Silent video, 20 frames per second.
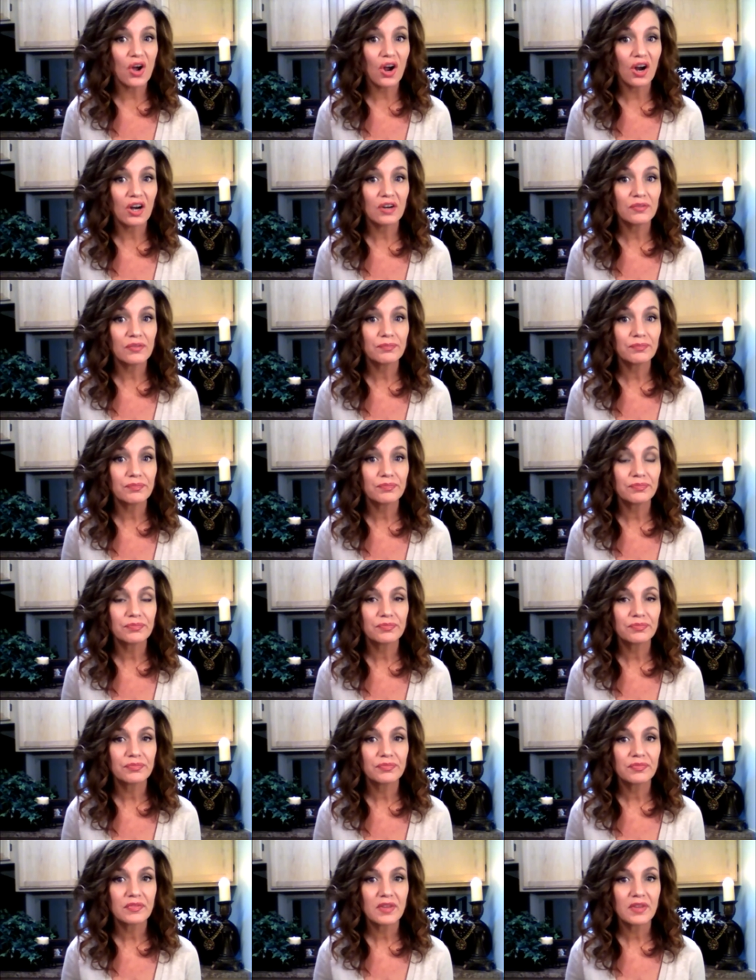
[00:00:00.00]
are,
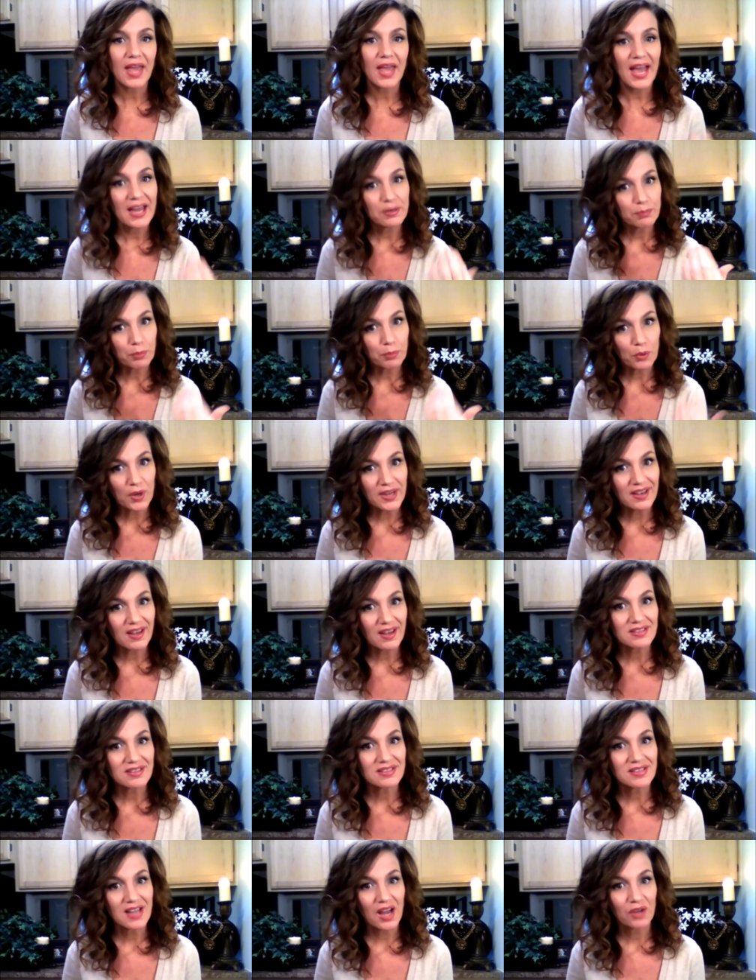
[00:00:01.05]
and break
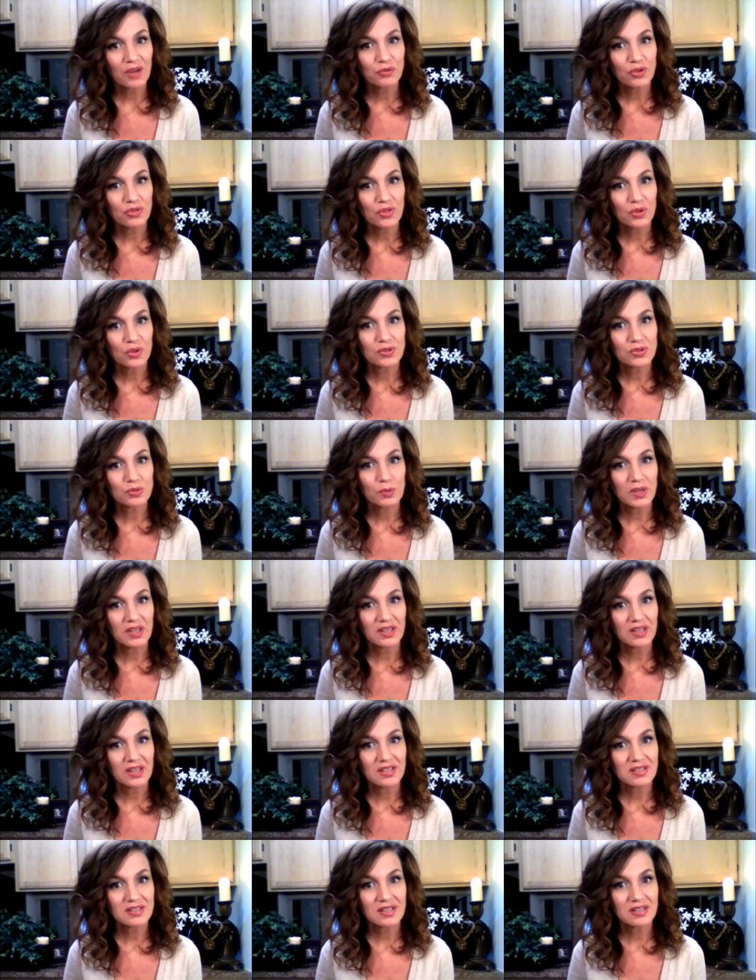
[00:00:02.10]
us down in those
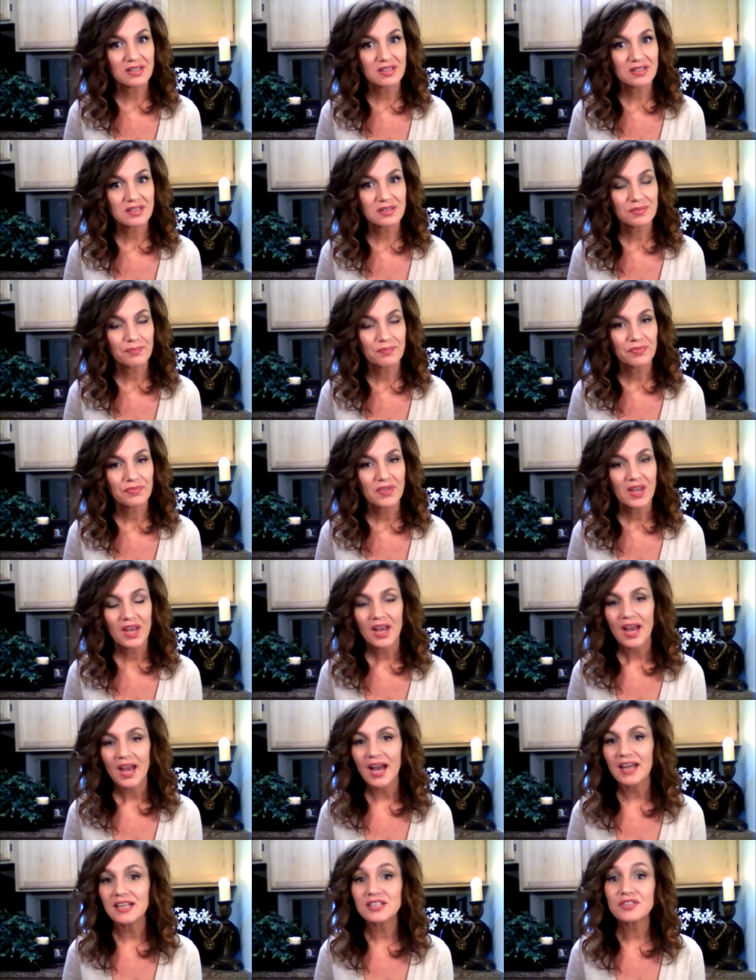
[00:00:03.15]
weaknesses.
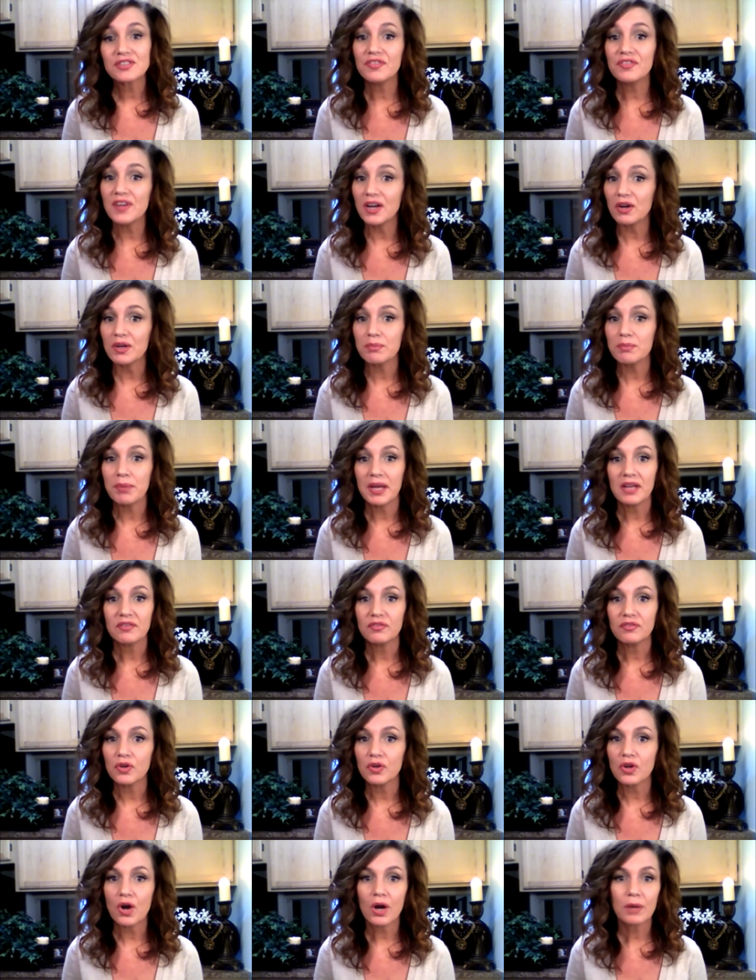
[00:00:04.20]
And it's very
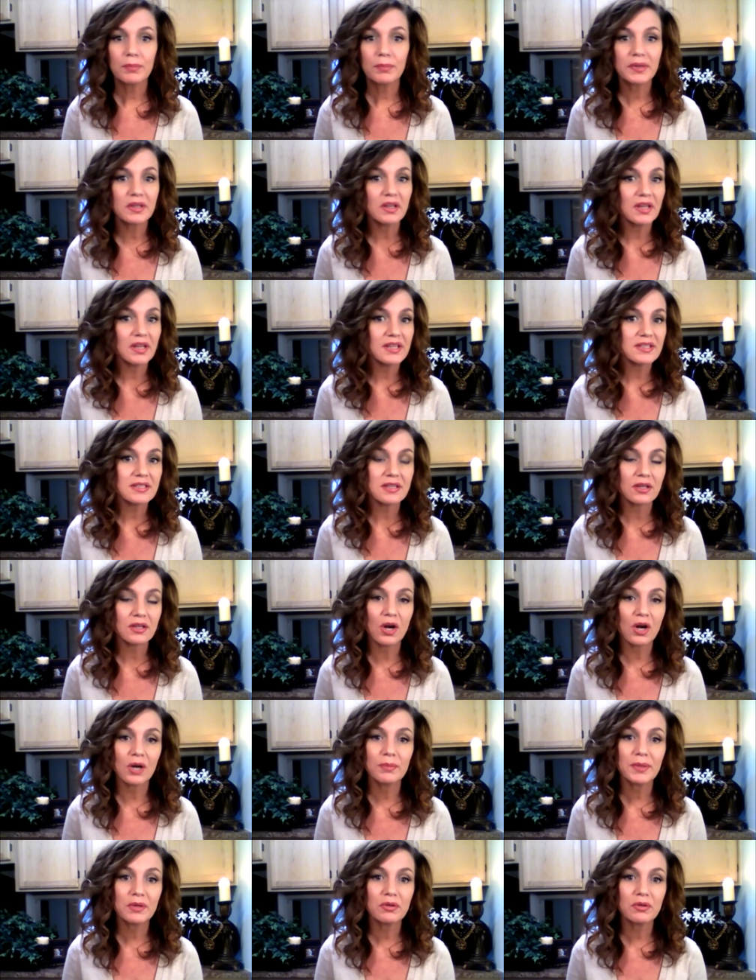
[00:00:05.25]
painful. Karmic
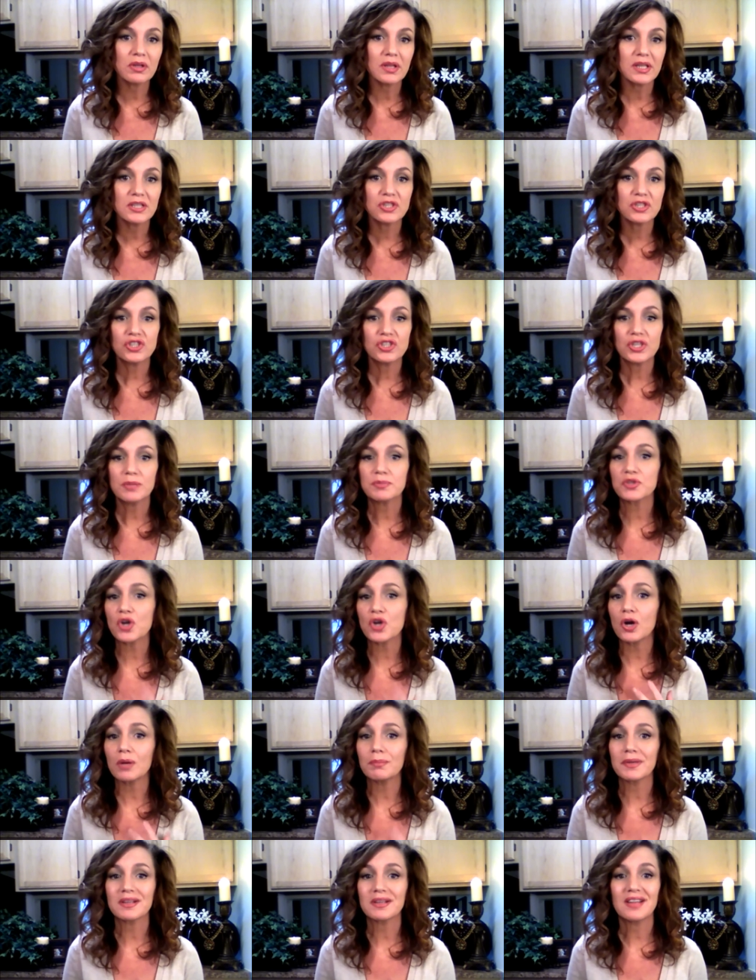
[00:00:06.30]
relationships,
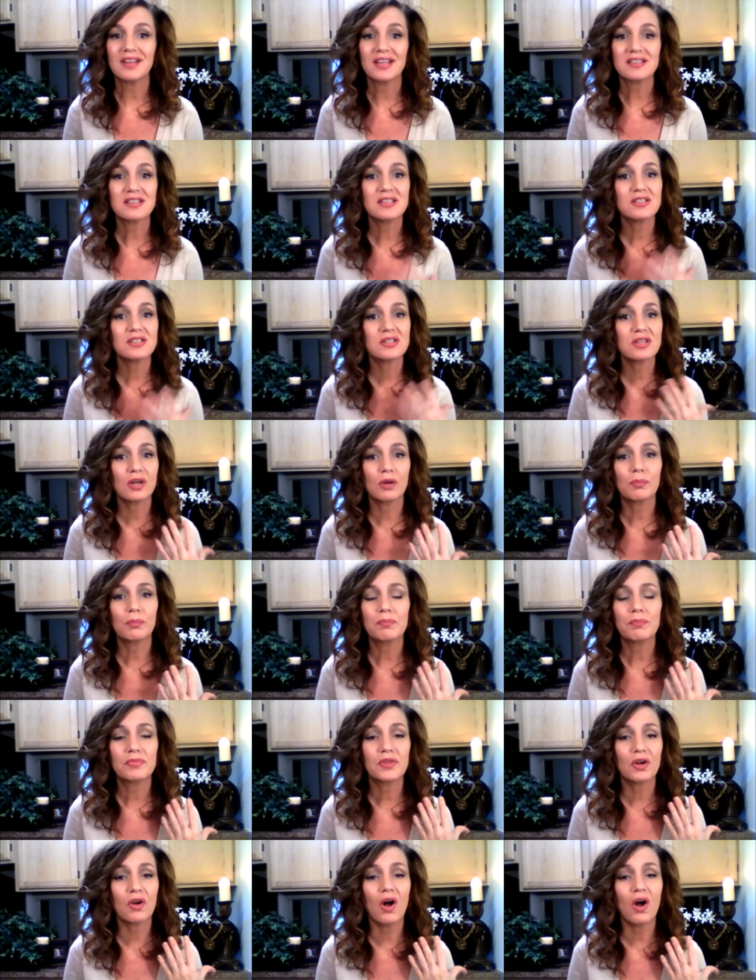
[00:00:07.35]
karmic lessons, they're
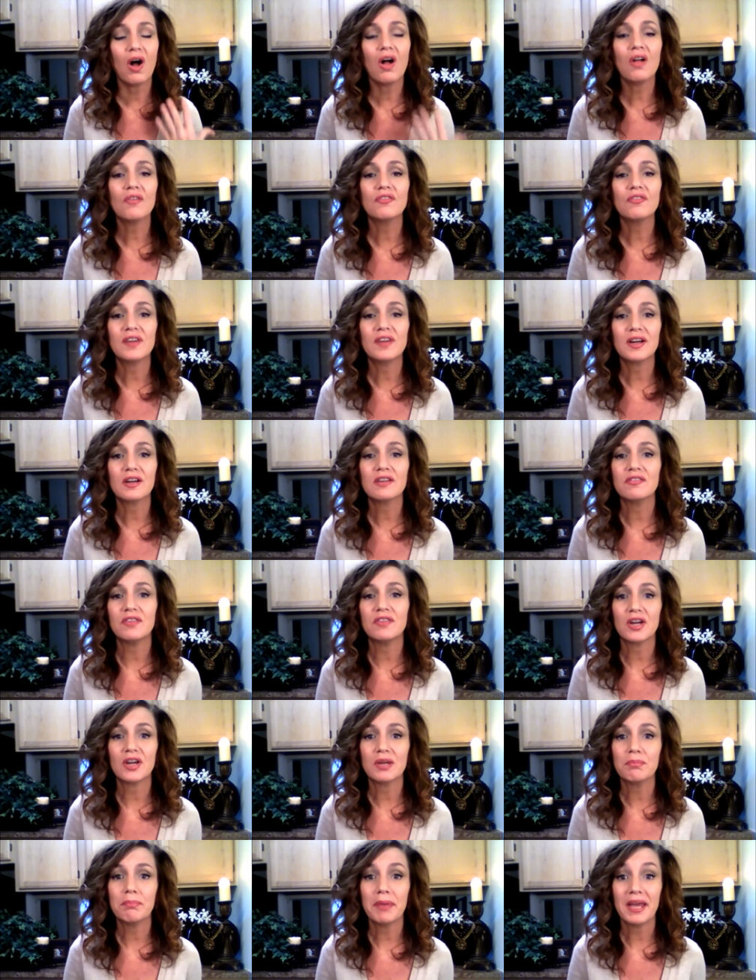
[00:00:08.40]
all very,
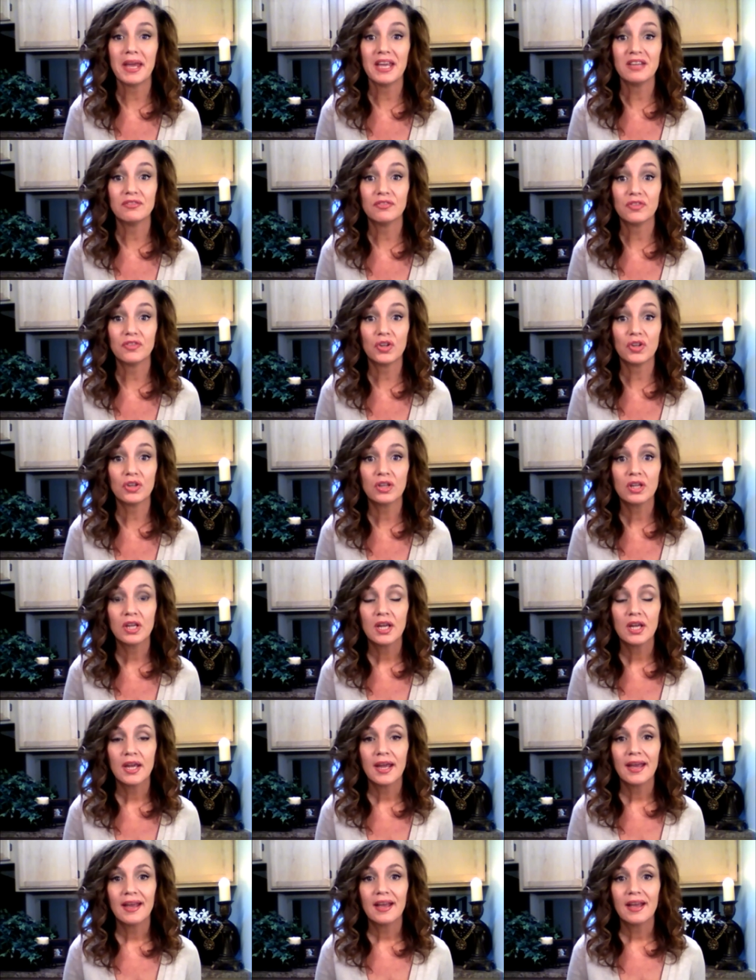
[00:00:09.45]
very painful.
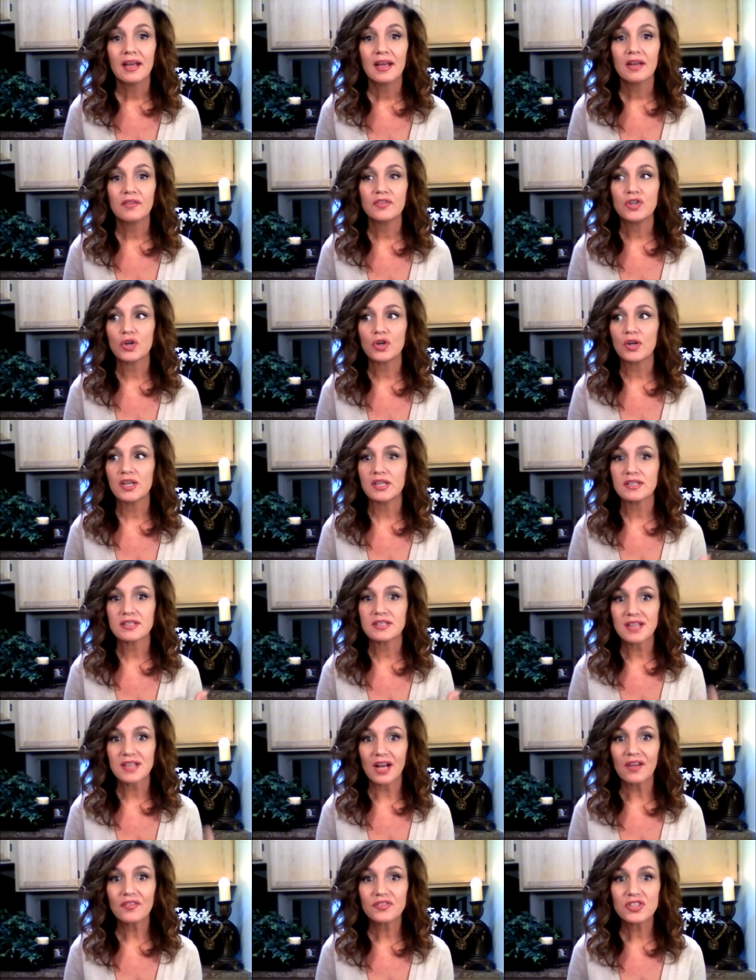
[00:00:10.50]
If you're in a
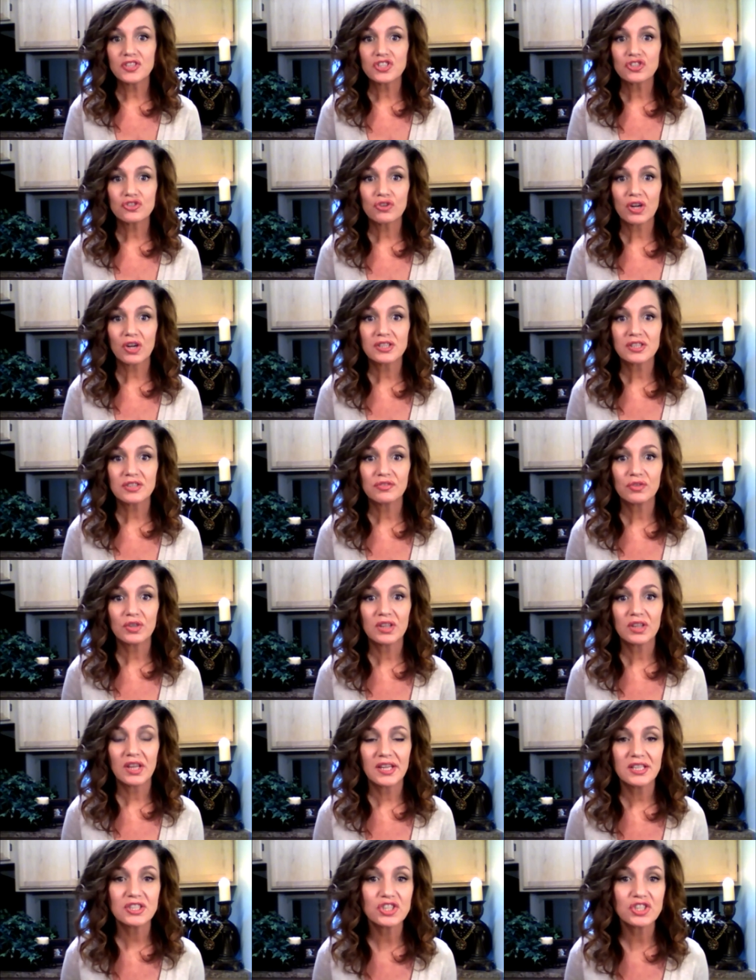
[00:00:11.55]
self-destructive
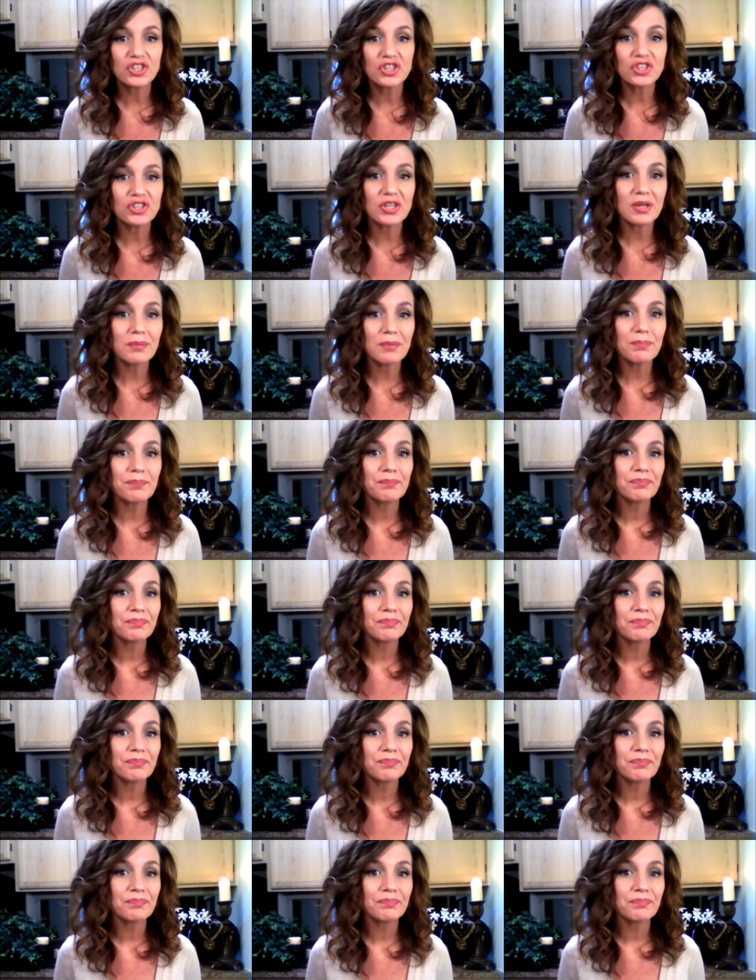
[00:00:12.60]
relationship,